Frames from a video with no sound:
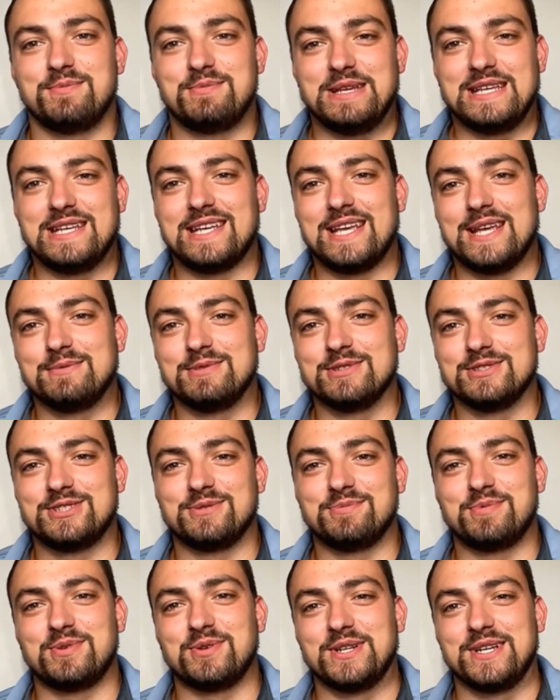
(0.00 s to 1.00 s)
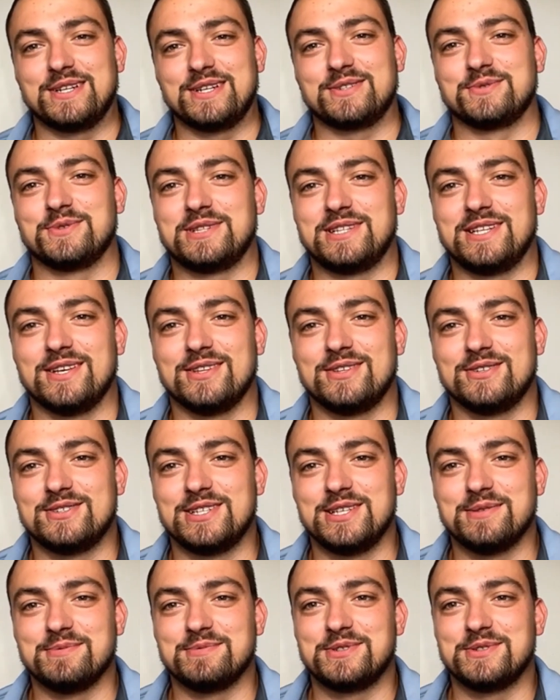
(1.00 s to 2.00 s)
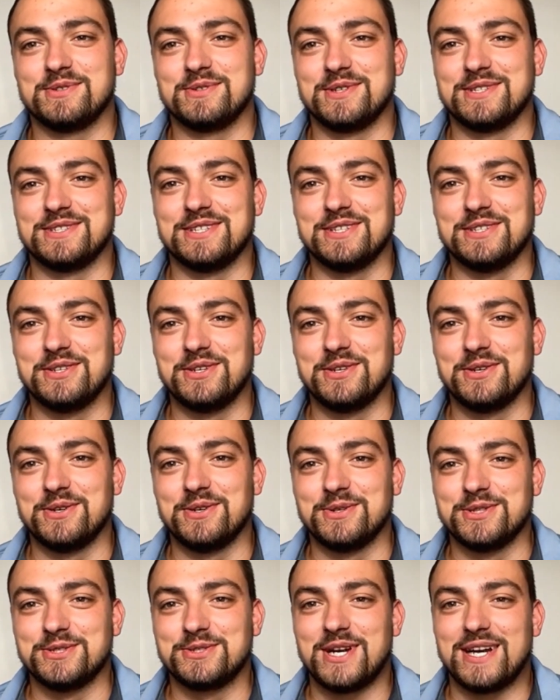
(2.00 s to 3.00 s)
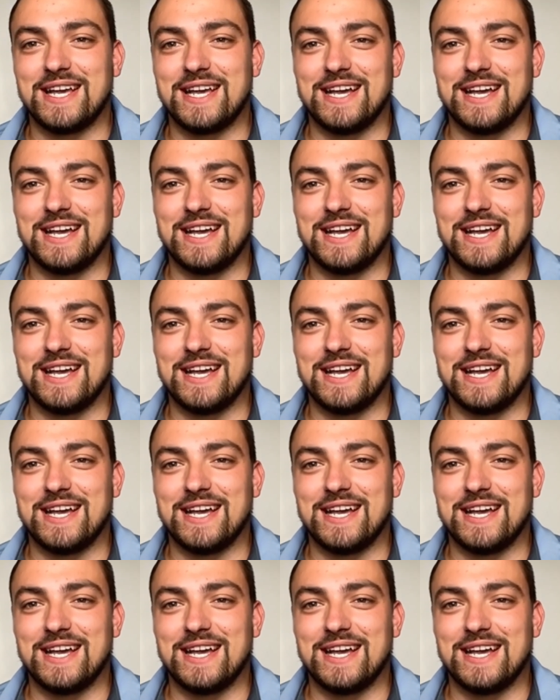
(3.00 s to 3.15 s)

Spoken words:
being able to predict what the other team's going to do and try to